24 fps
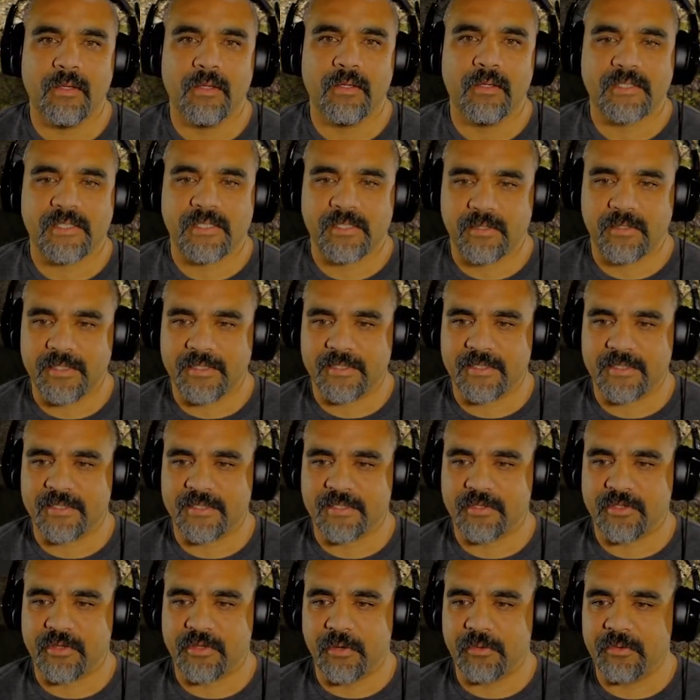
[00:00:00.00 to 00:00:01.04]
So let's
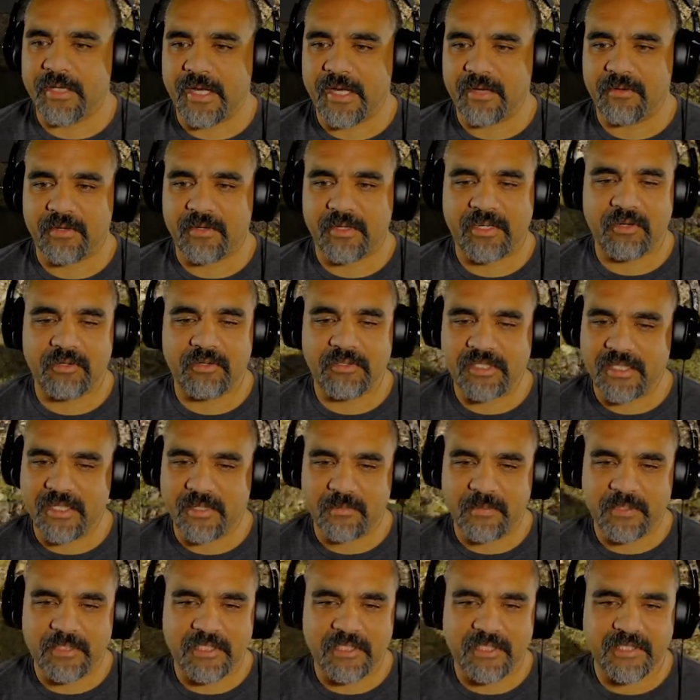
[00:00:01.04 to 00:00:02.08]
throw down our ghost
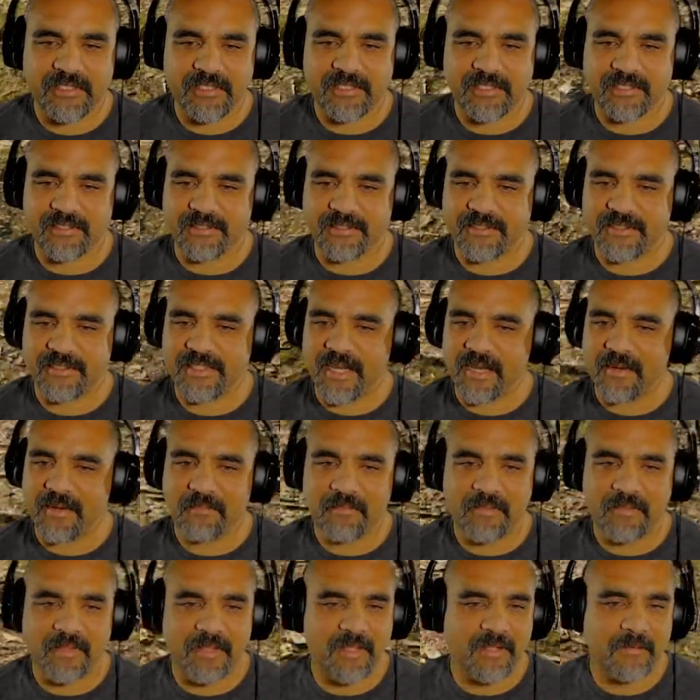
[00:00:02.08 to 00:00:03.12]
images. Same
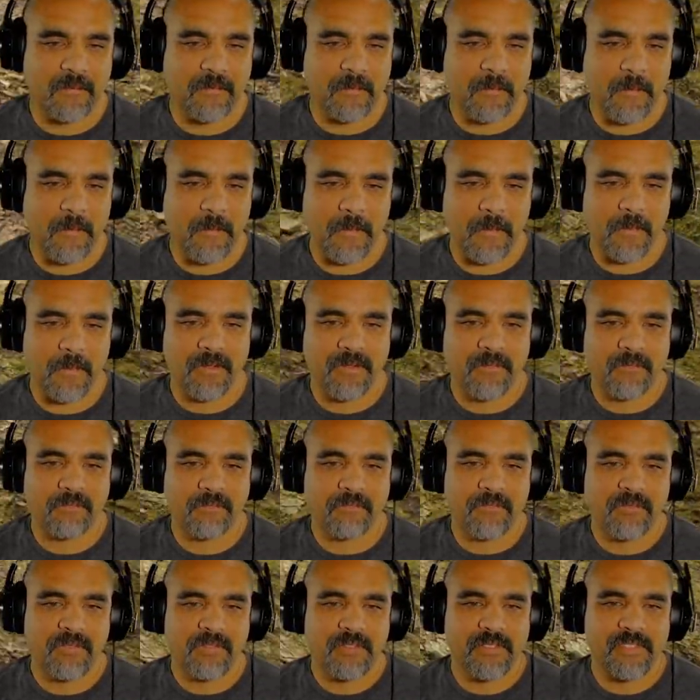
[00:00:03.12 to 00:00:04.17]
thing,
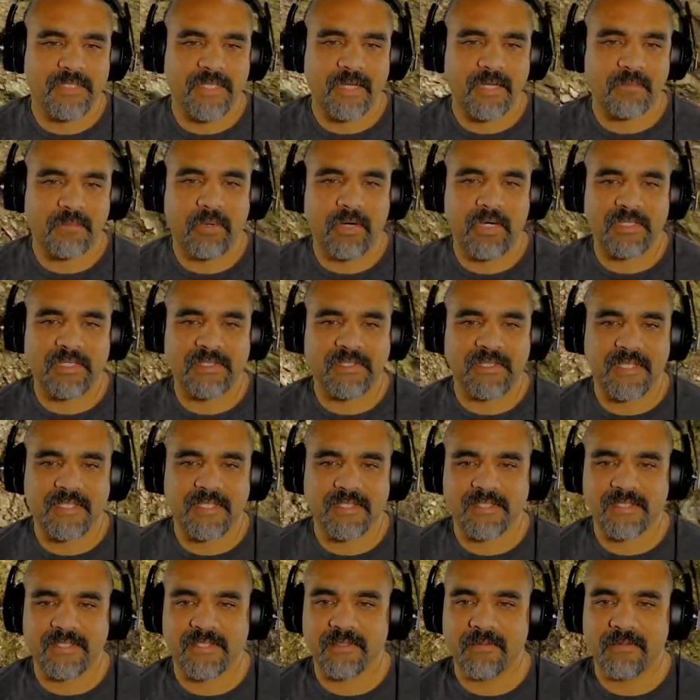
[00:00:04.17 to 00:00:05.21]
same
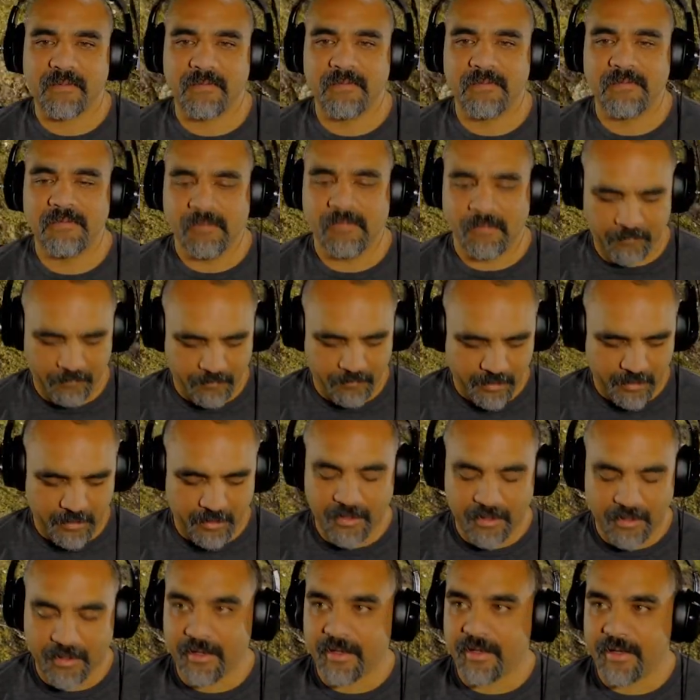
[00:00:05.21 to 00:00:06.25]
process.
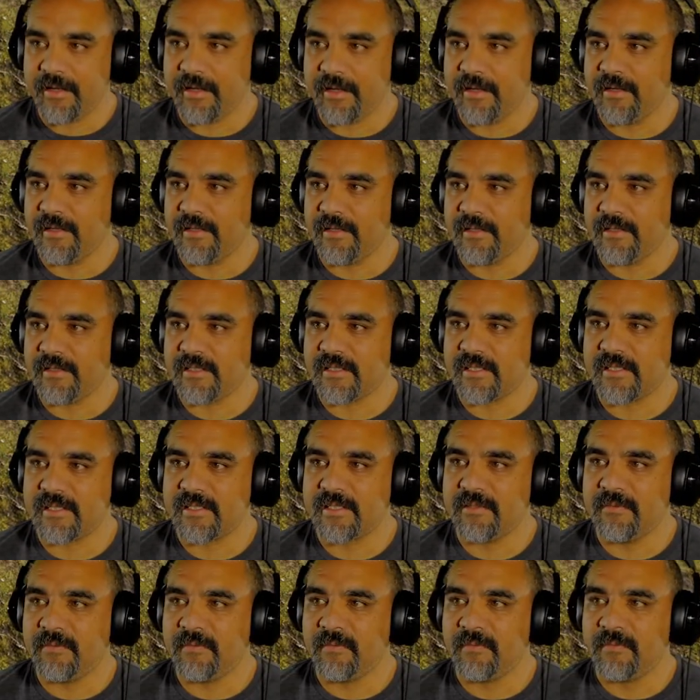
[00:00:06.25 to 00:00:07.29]
It
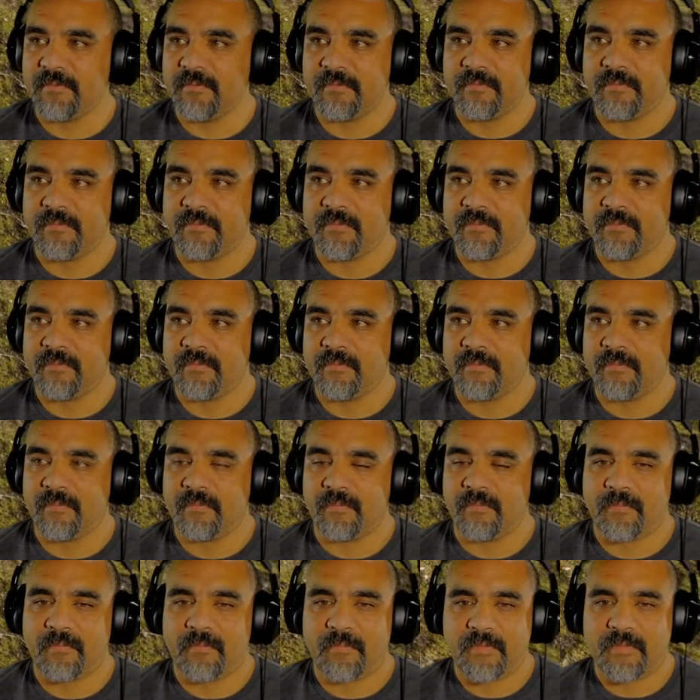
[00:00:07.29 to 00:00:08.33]
is
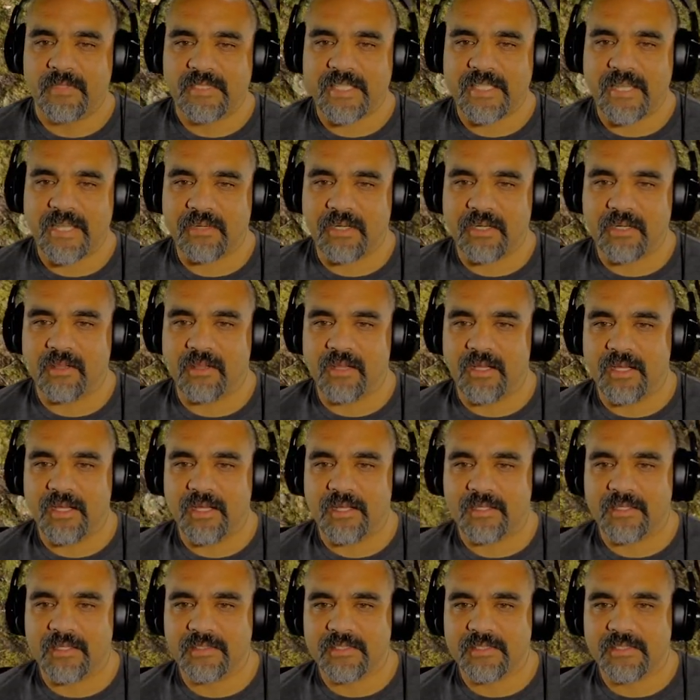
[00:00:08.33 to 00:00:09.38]
7
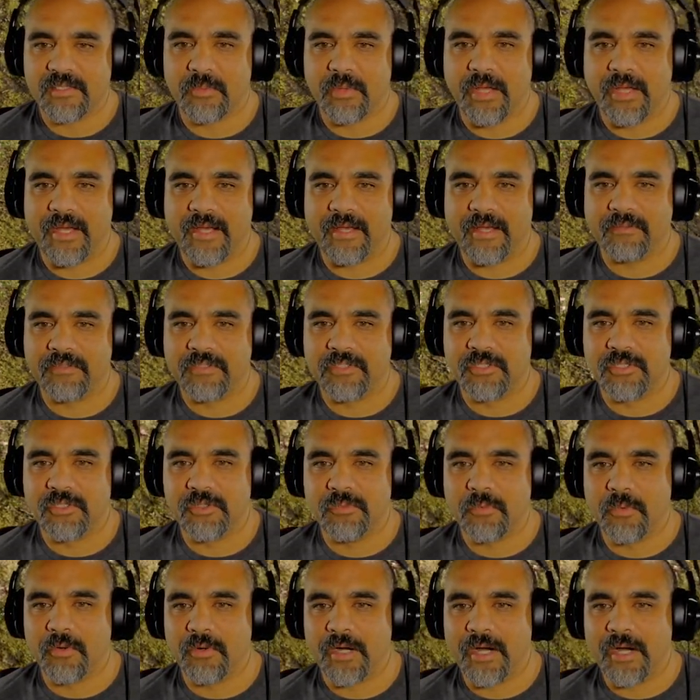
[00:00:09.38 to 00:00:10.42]
o'clock, so we'll have 2
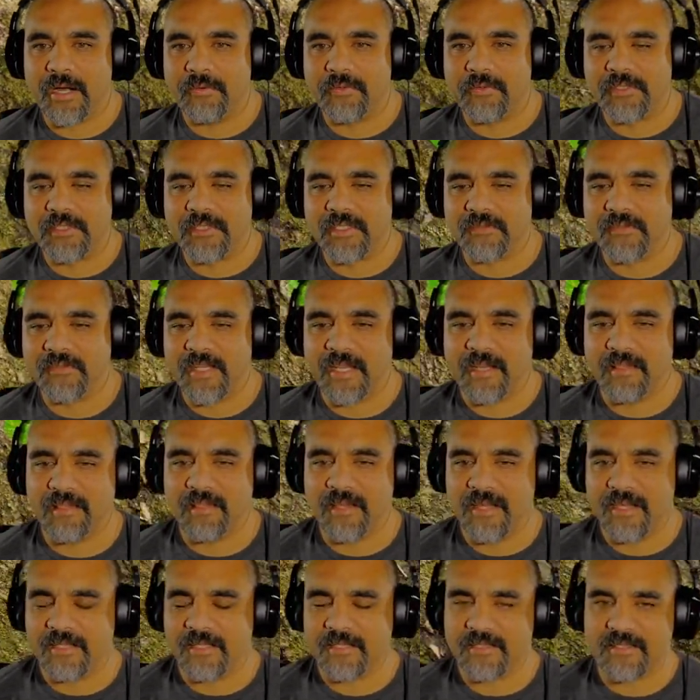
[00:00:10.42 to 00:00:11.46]
more hours of
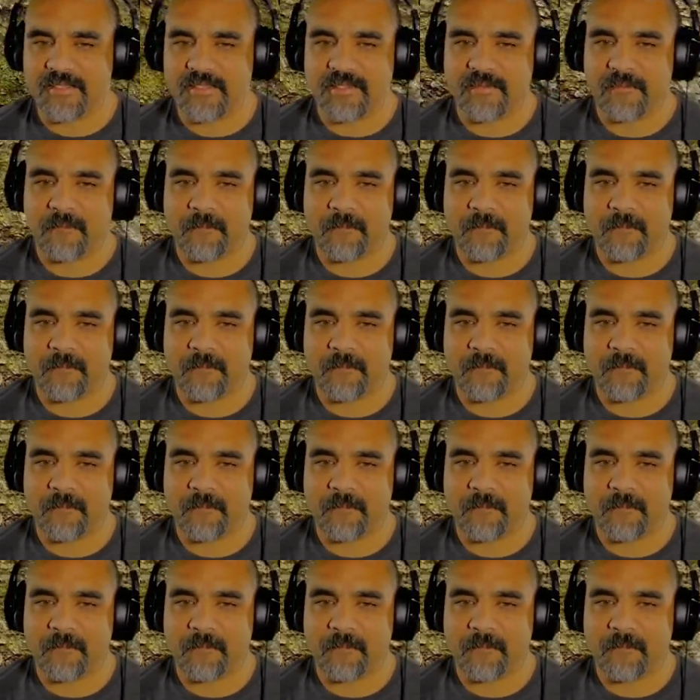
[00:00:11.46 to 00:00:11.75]
daylight,